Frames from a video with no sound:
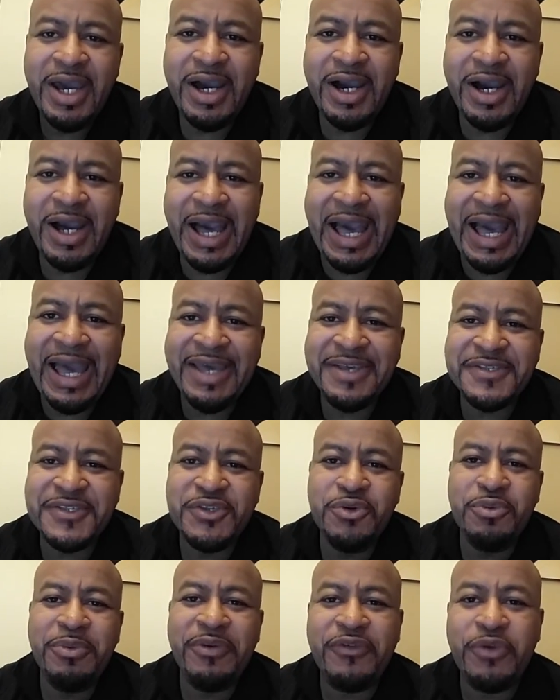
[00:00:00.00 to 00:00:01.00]
Uh, I
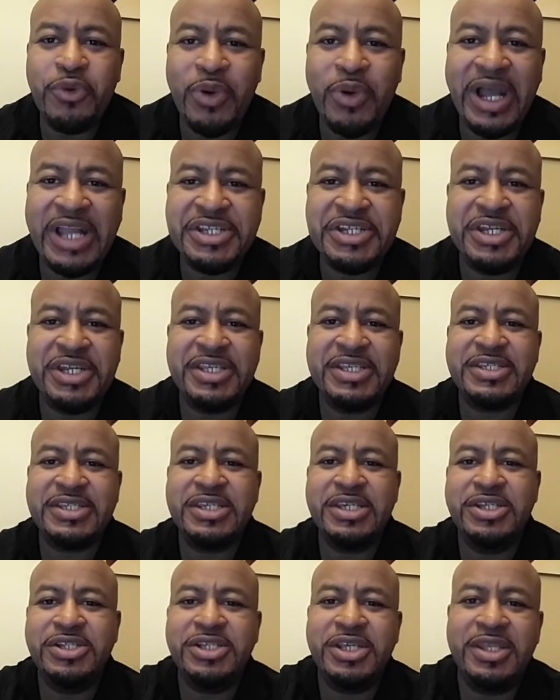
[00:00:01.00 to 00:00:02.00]
assume if you're watching this
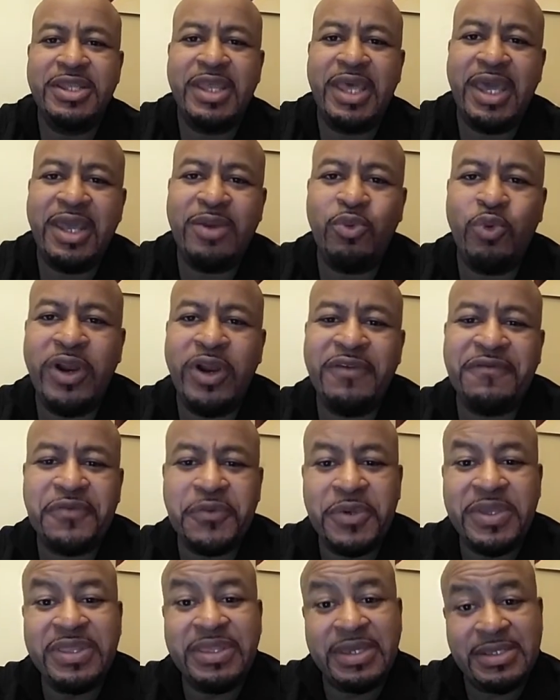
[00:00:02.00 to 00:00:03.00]
teaching that one of
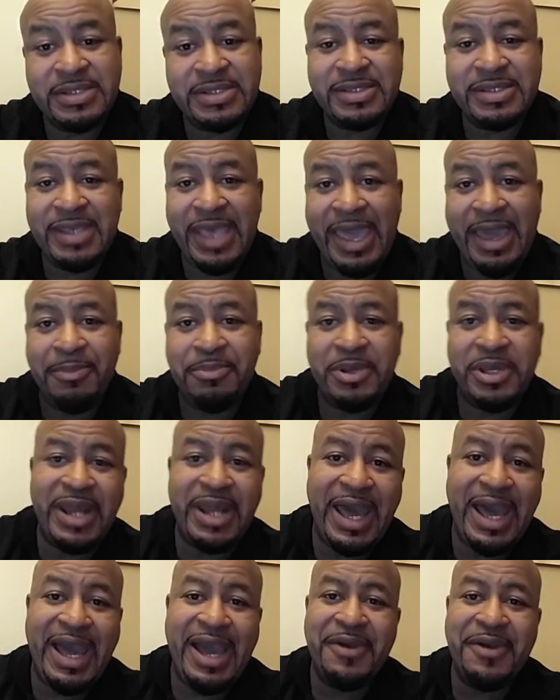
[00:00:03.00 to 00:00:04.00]
three things has
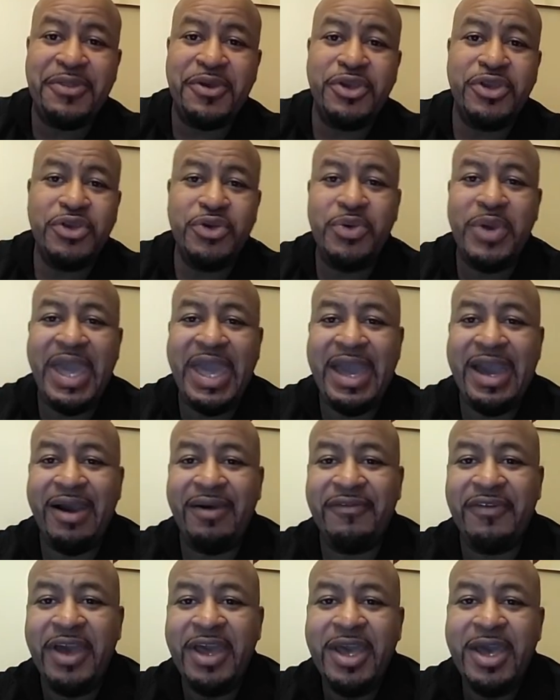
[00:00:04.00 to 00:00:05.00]
happened. Either you
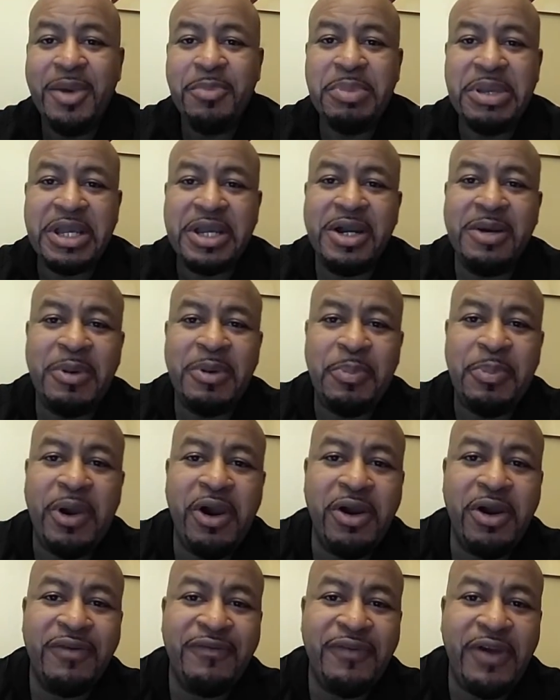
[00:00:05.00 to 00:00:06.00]
have become a
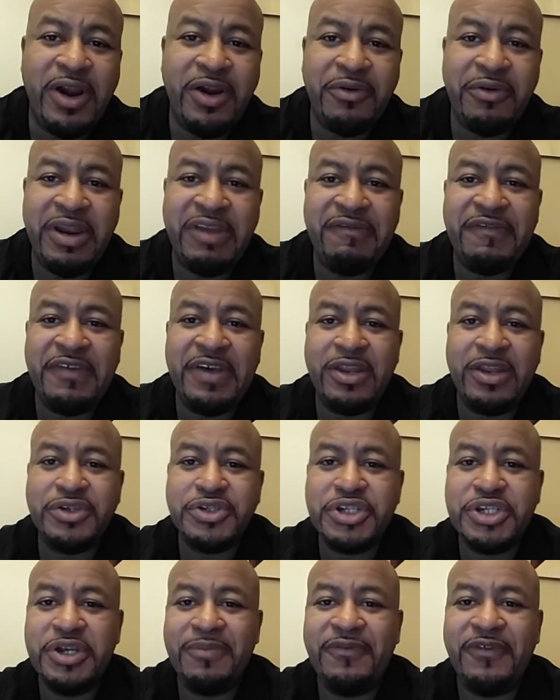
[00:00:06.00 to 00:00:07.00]
part of our great
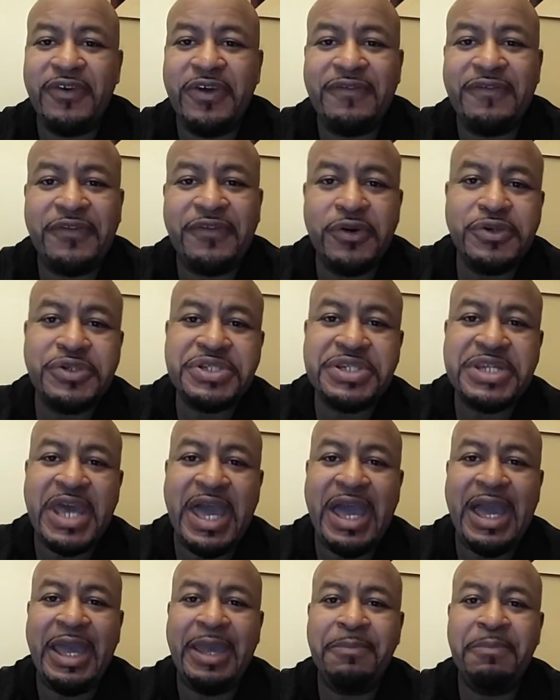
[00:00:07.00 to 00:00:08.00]
fellowship for the first
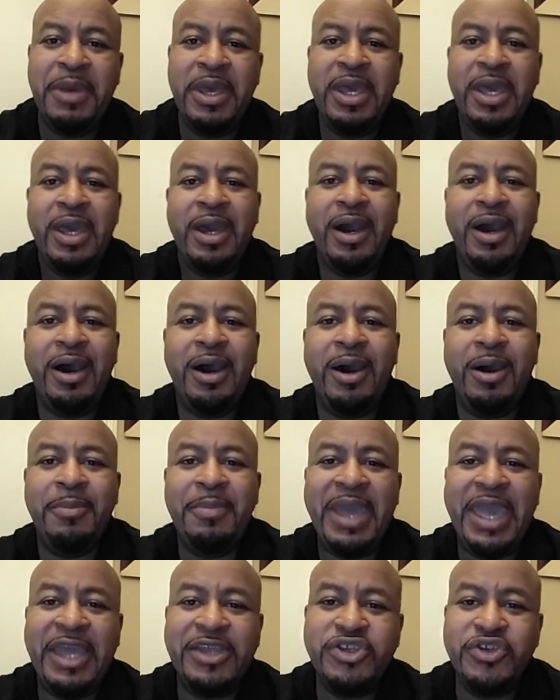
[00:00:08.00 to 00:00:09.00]
time,
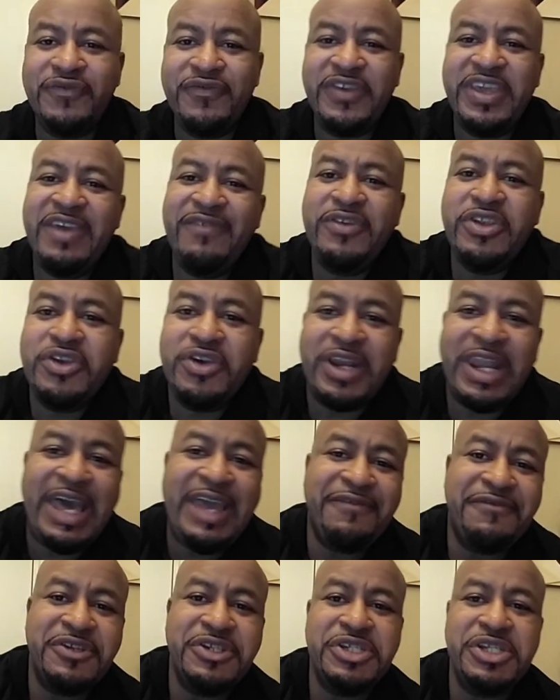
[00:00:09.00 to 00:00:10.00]
um, and you've given your
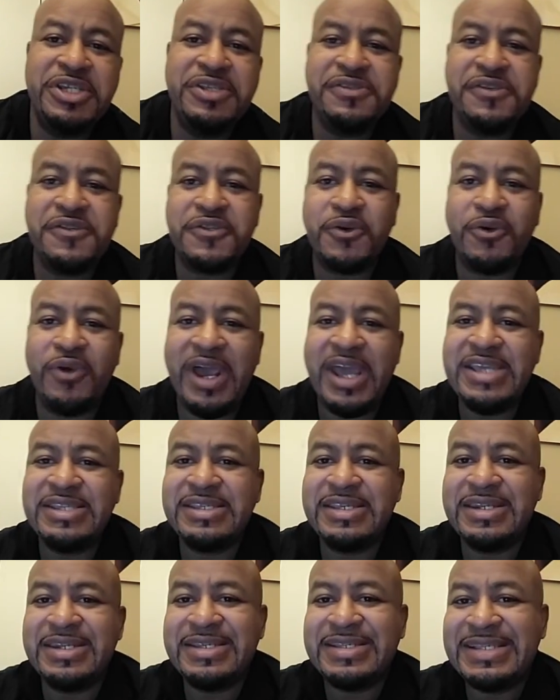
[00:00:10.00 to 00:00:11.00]
life to Jesus
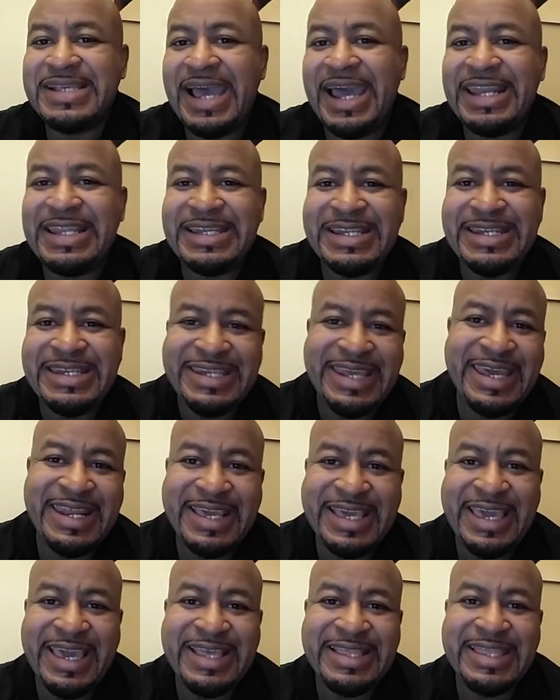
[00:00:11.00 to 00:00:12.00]
Christ and decided to
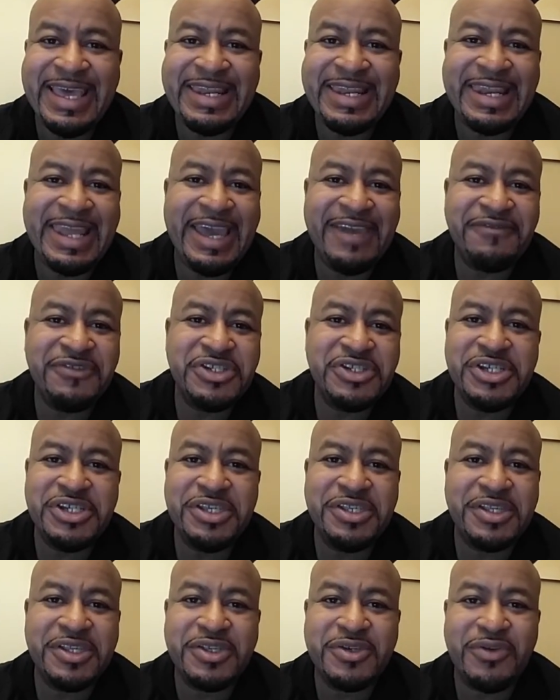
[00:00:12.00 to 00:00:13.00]
dedicate that life to
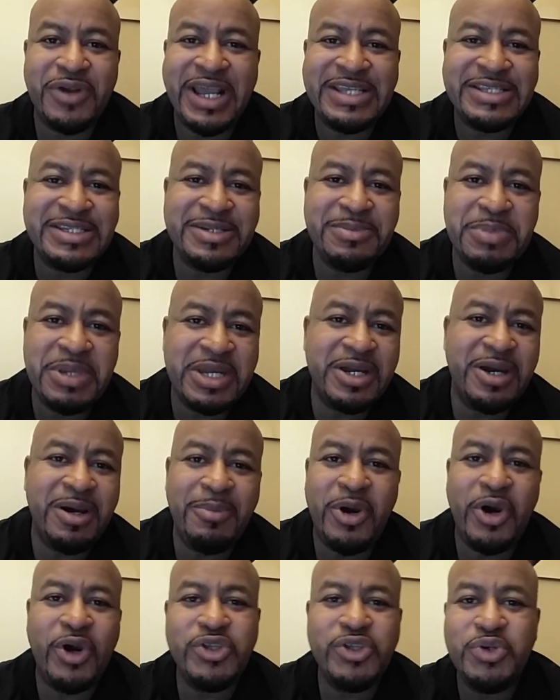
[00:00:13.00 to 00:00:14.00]
Jesus Christ to
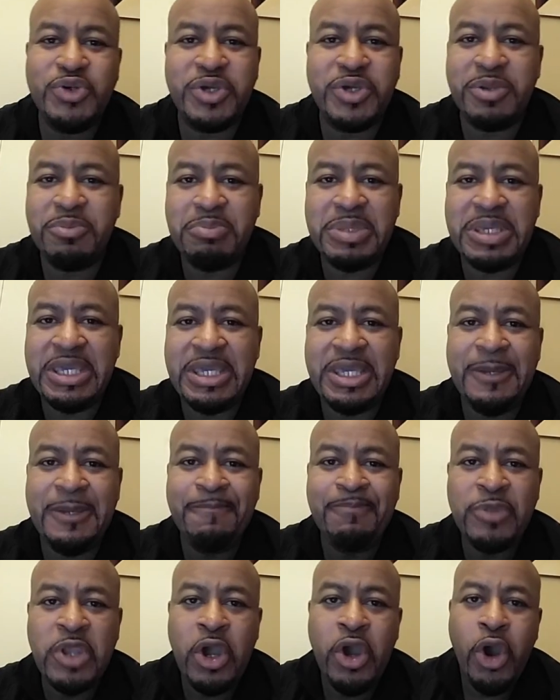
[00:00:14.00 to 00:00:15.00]
become all you can be
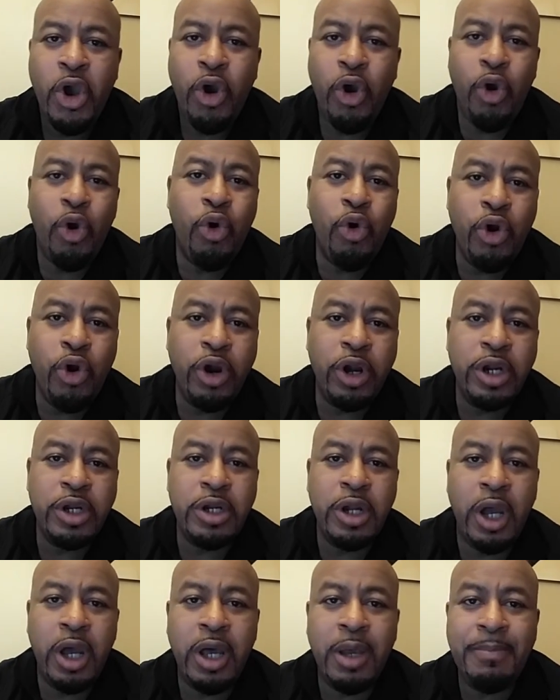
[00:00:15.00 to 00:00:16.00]

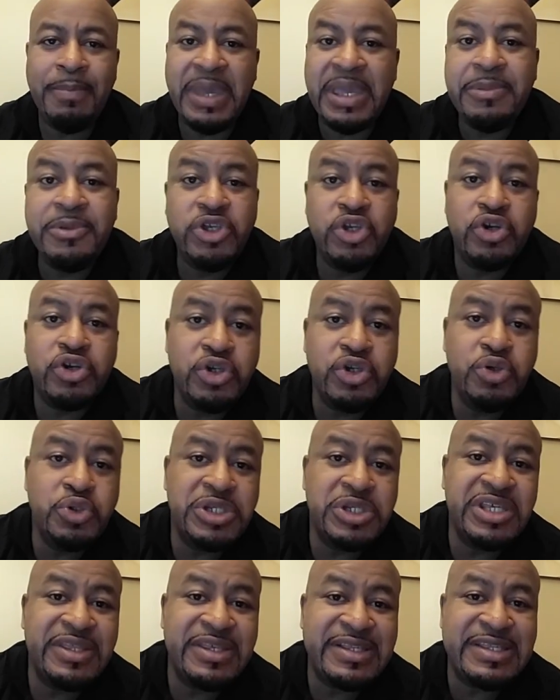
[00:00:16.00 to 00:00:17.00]
or uh, maybe you're
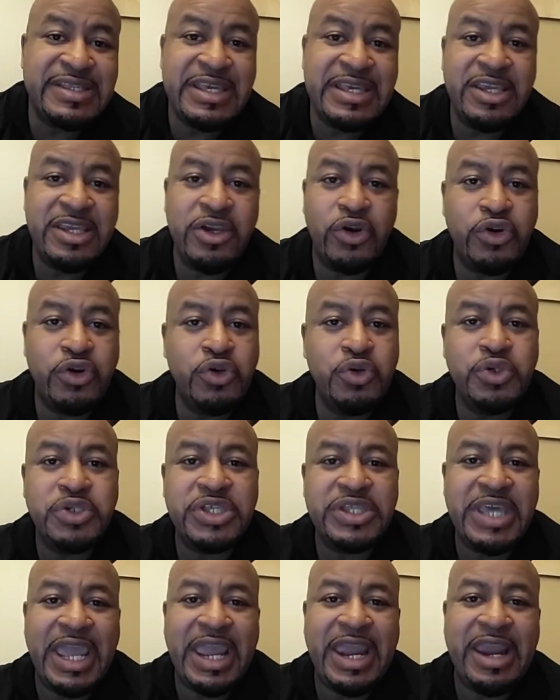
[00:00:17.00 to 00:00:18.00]
new to the city or new
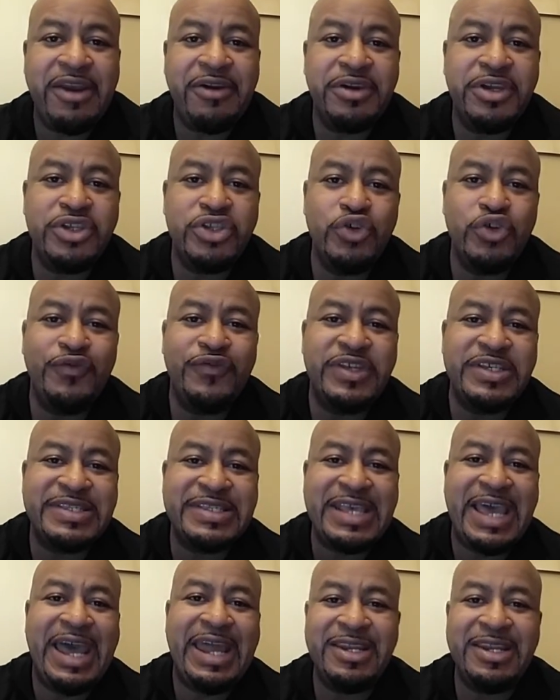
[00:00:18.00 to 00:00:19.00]
to the area and you've
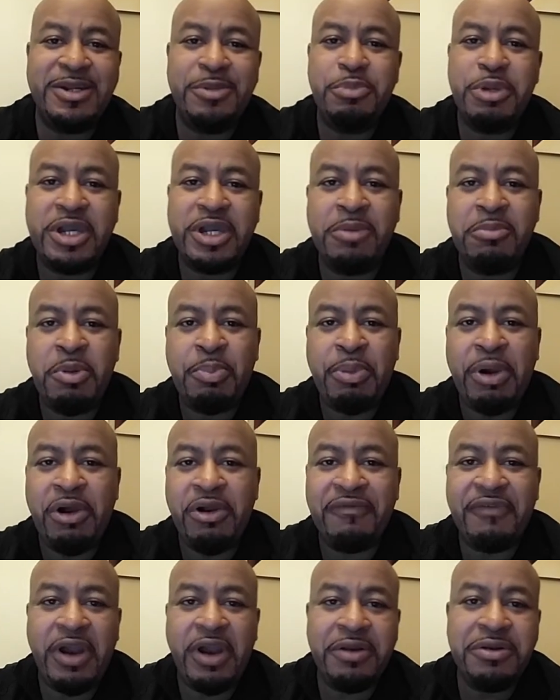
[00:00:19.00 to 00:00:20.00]
decided to become a
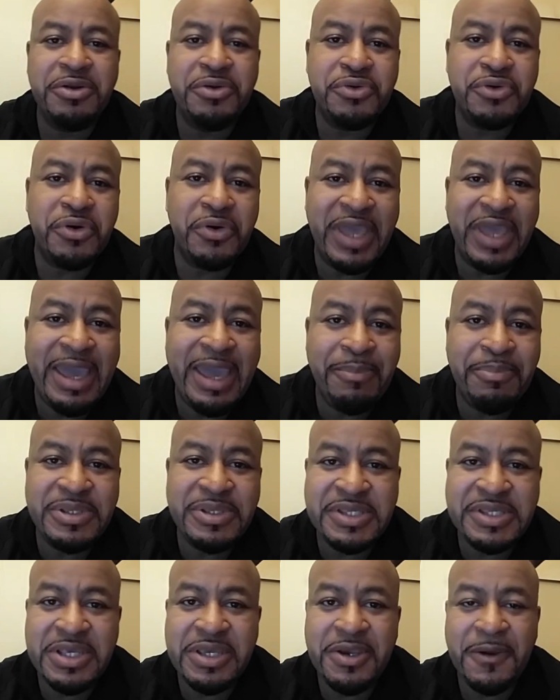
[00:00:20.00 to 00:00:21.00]
part of our local
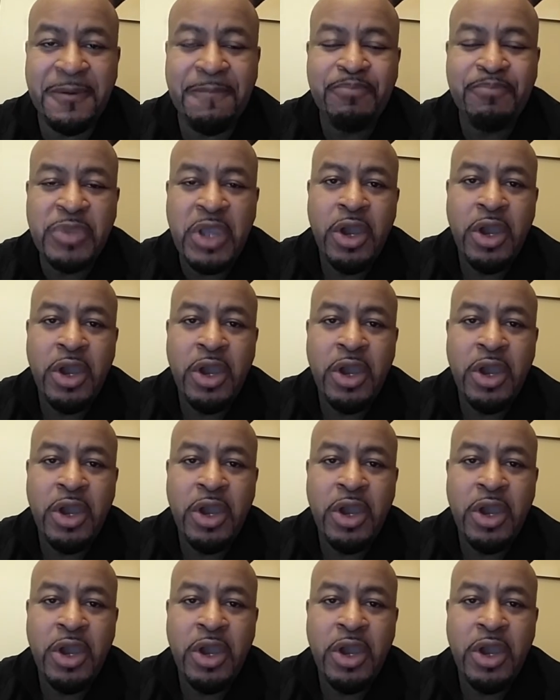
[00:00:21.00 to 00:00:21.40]
campus here